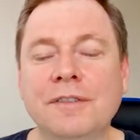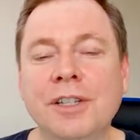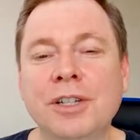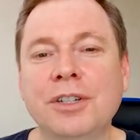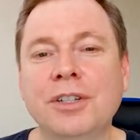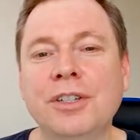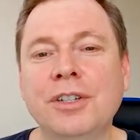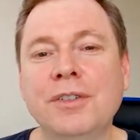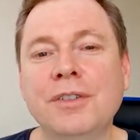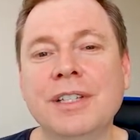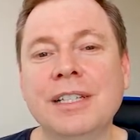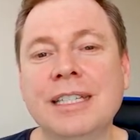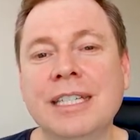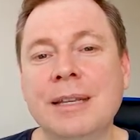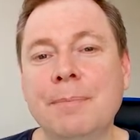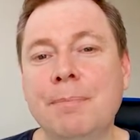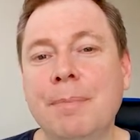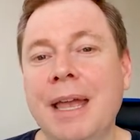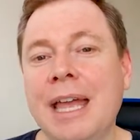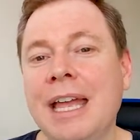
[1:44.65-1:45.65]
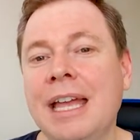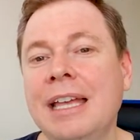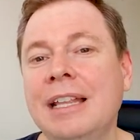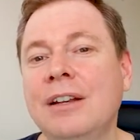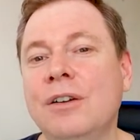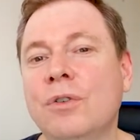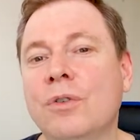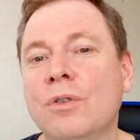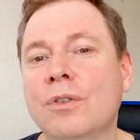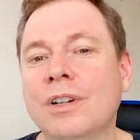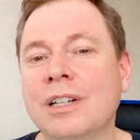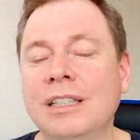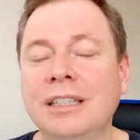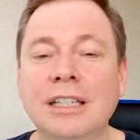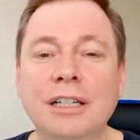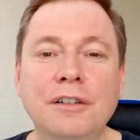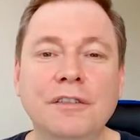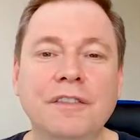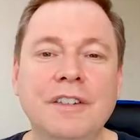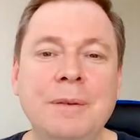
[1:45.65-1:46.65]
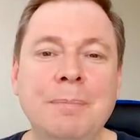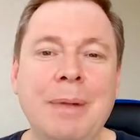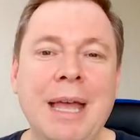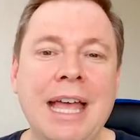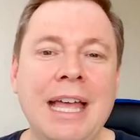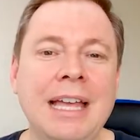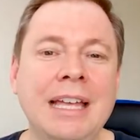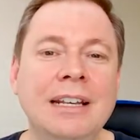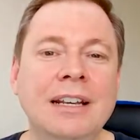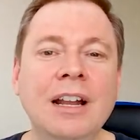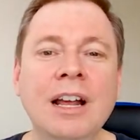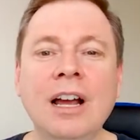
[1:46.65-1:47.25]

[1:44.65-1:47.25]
You could use a dip pen or a calligraphy pen